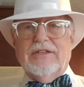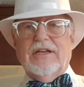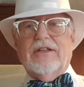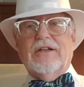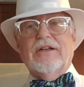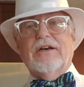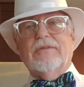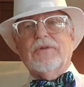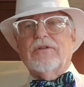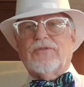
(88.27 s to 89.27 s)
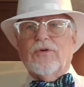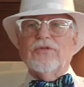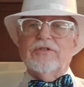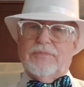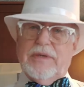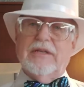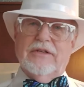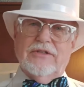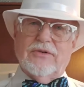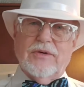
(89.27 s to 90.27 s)
I thought, no, I'm going to throw these
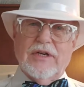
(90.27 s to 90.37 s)
peelings away